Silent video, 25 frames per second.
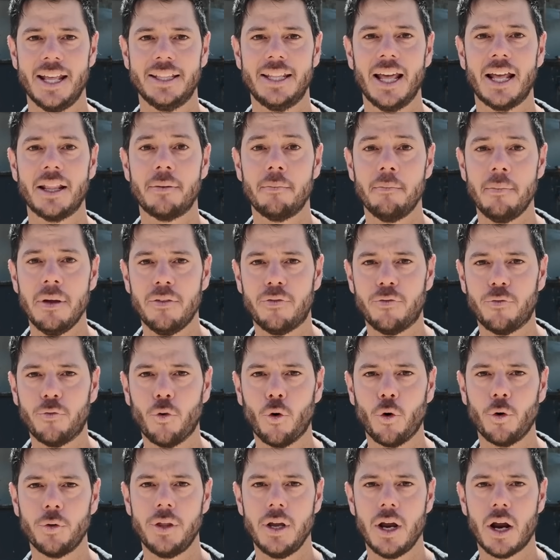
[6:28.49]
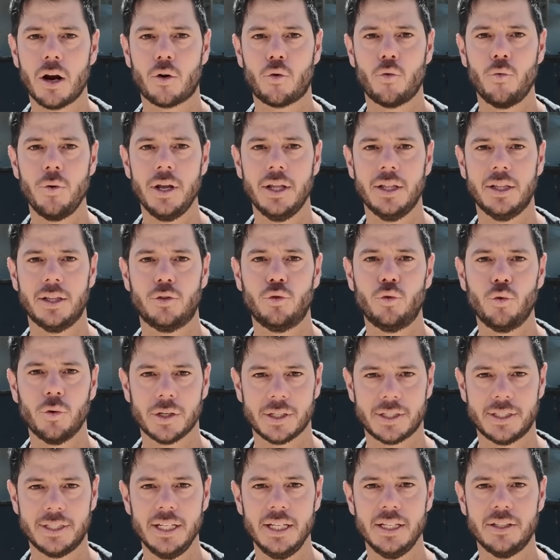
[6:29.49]
that before they agreed
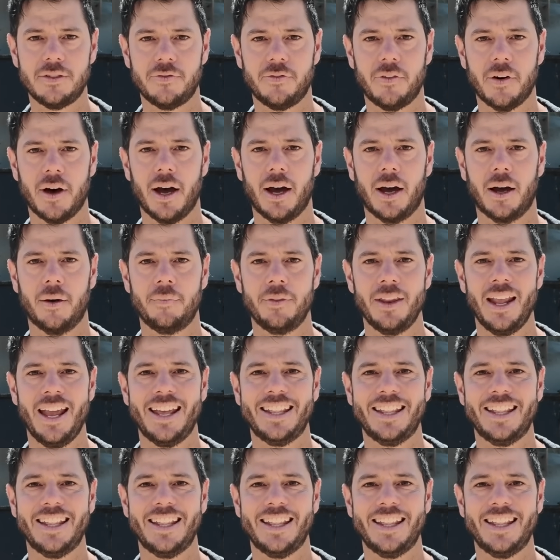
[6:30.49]
to a ceasefire,